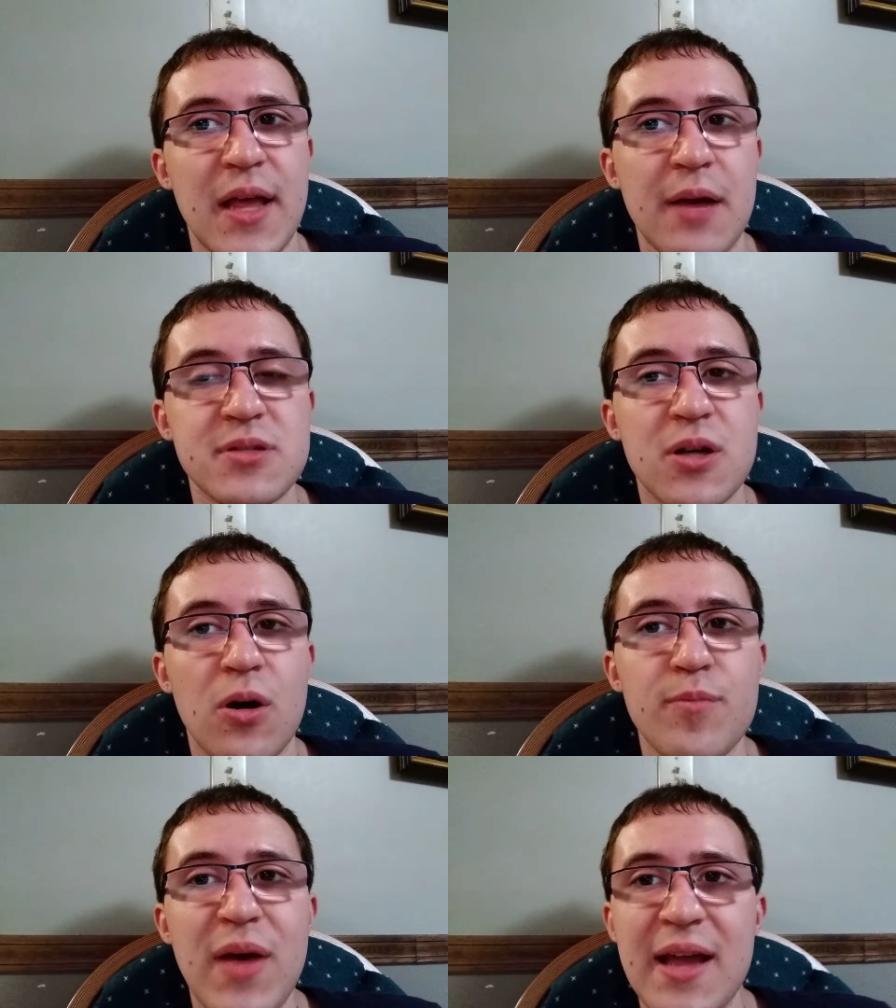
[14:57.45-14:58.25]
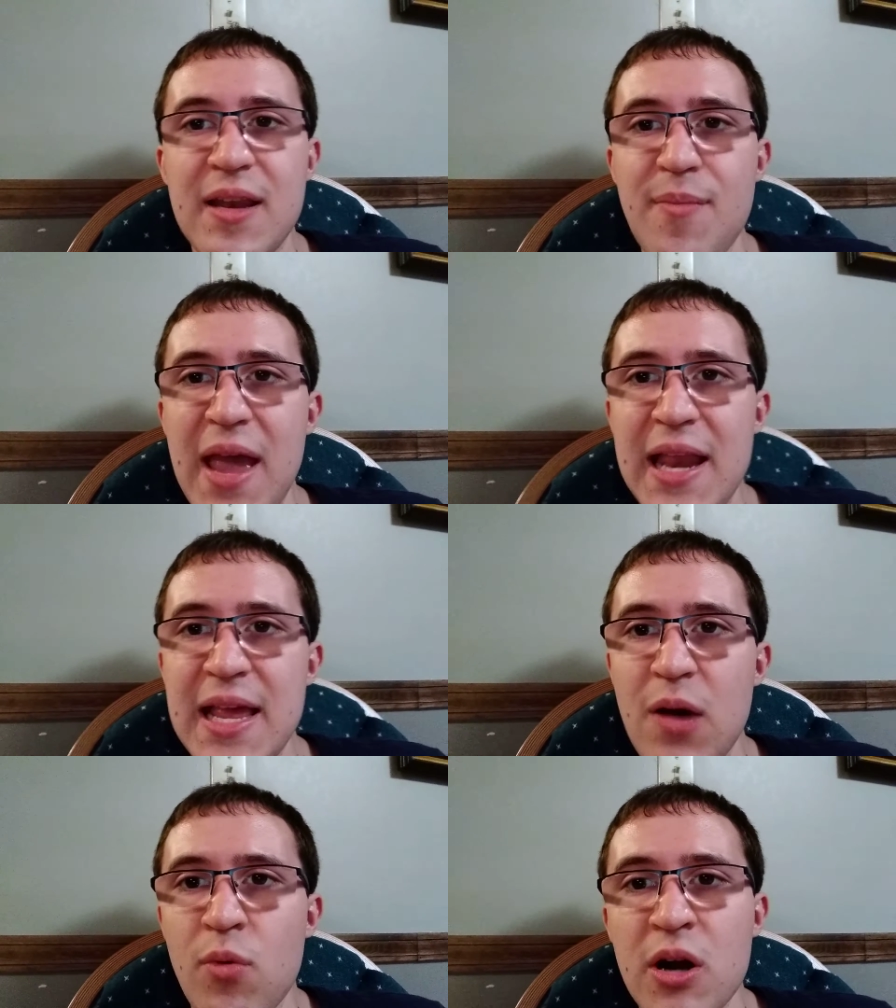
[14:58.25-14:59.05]
It was called
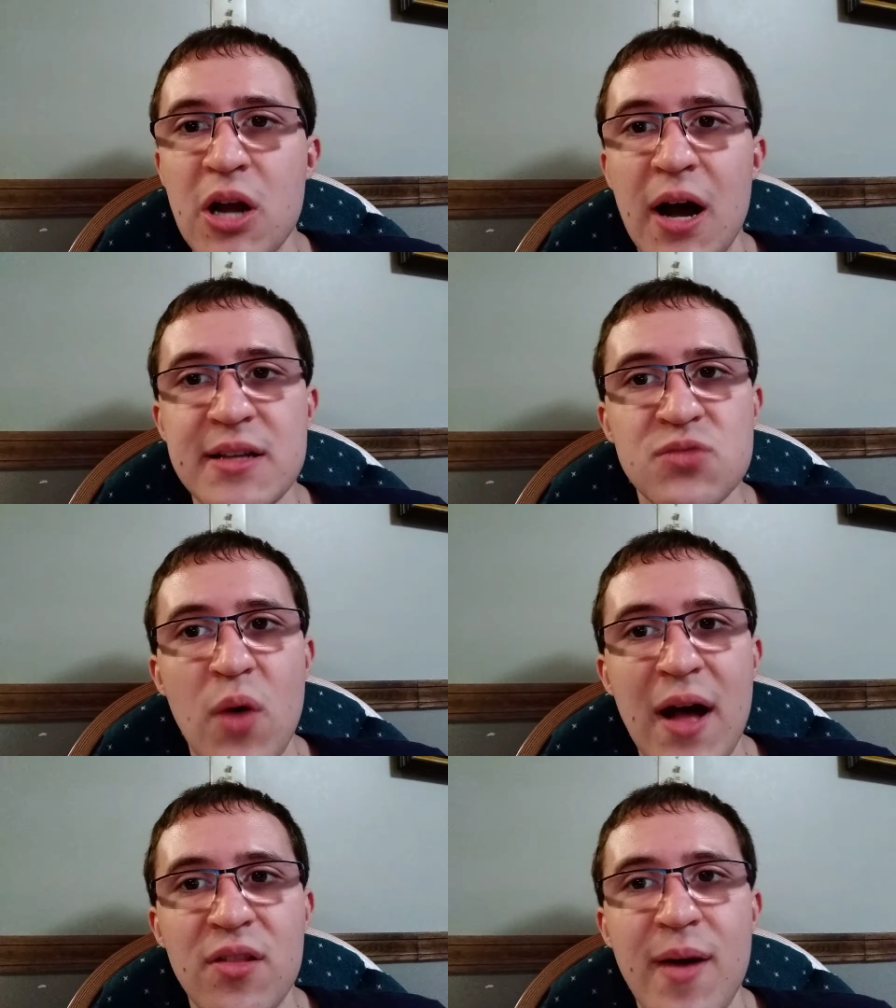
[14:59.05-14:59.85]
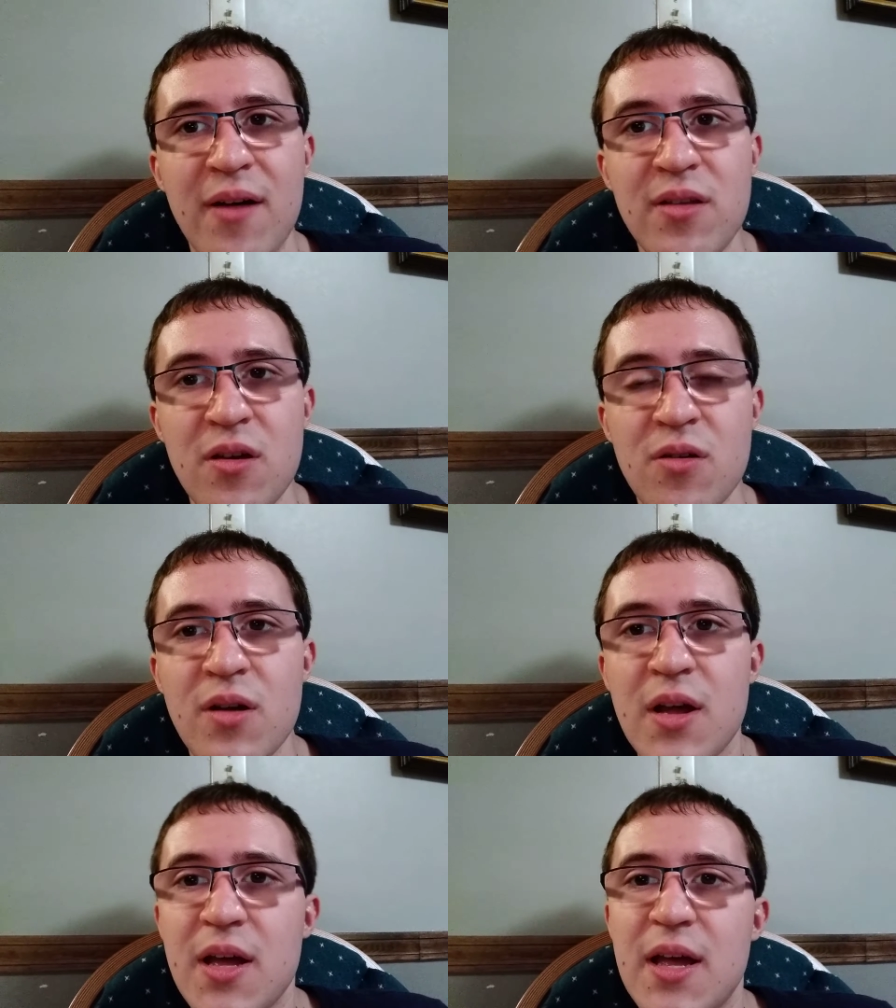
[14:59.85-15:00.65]
Pandemania, where God is wild about you,
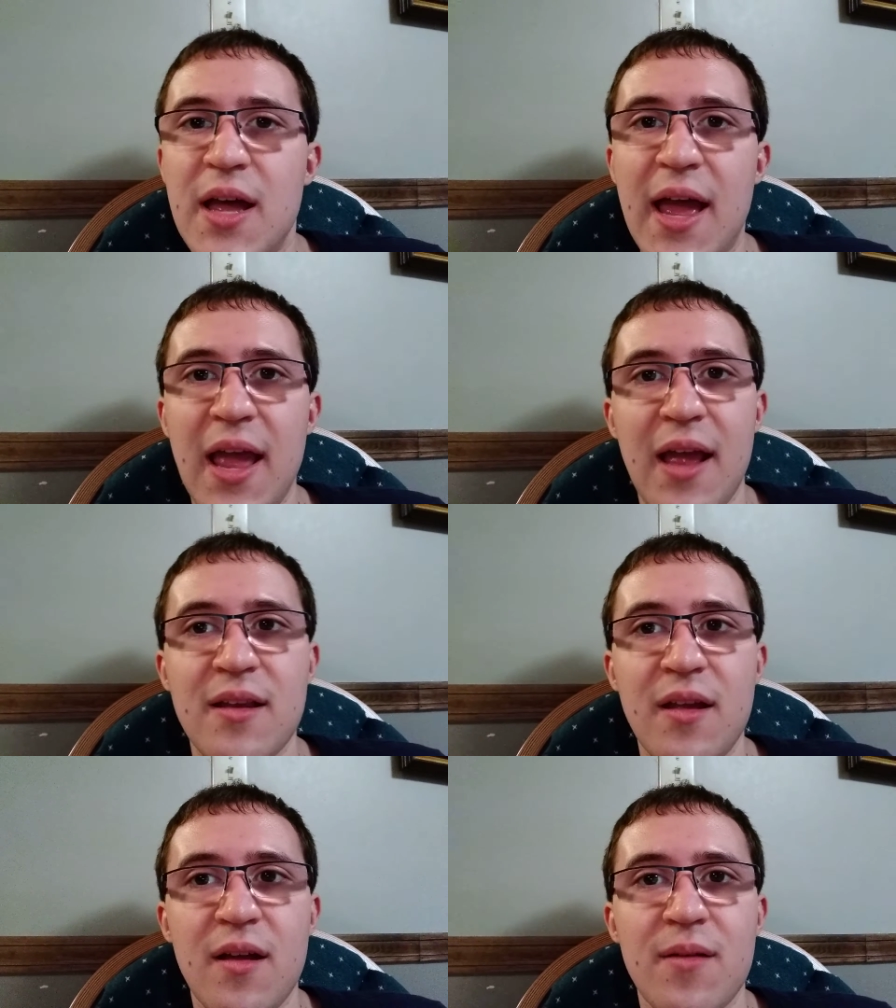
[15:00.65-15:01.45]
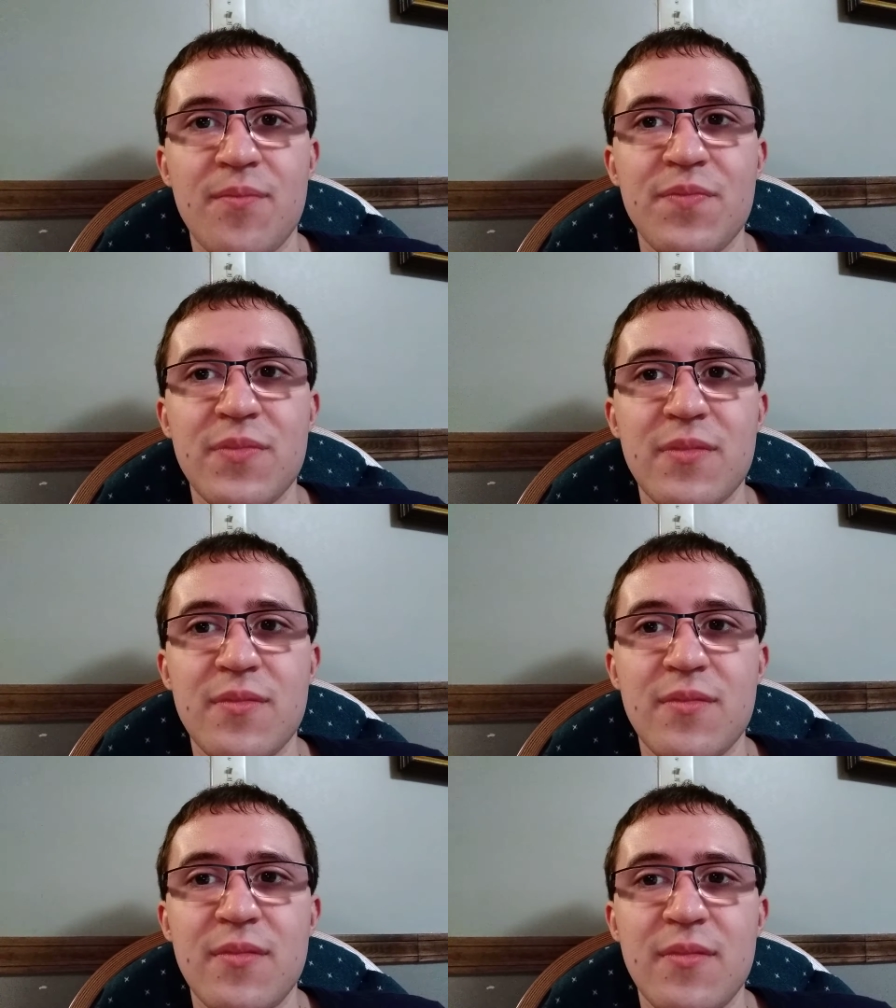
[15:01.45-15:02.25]
and
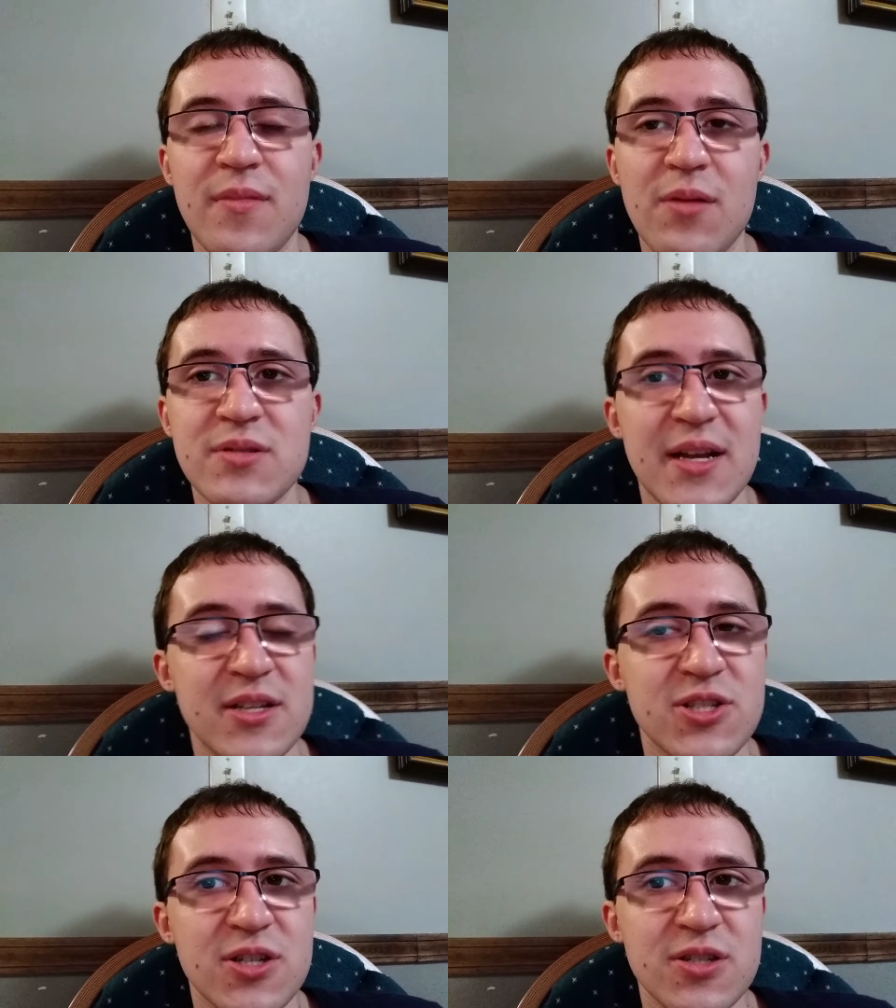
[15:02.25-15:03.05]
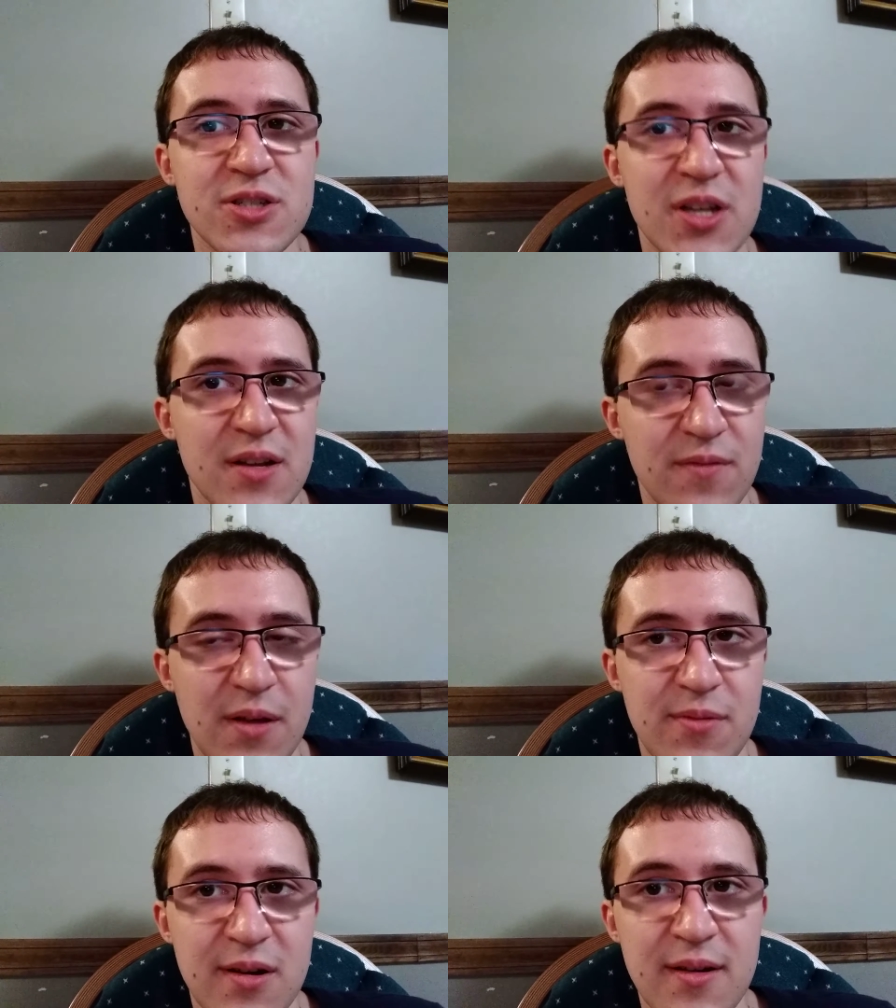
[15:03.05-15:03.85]
it was at a church, and
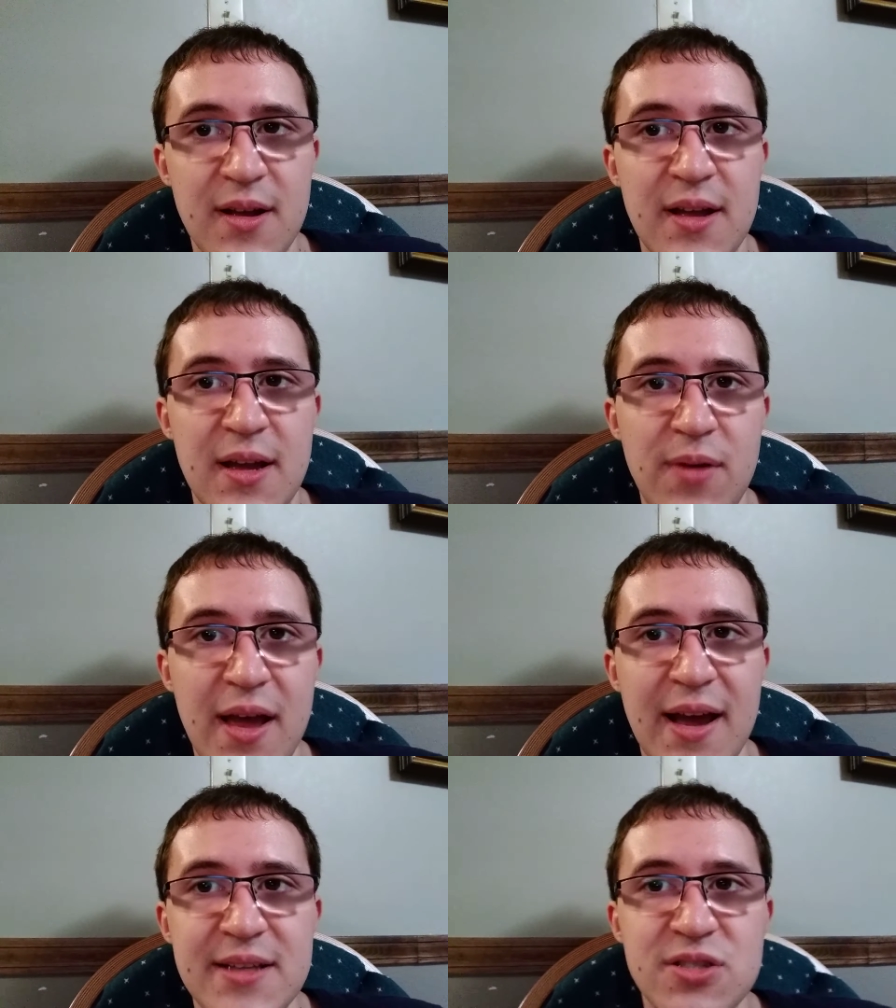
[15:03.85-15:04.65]
we had ice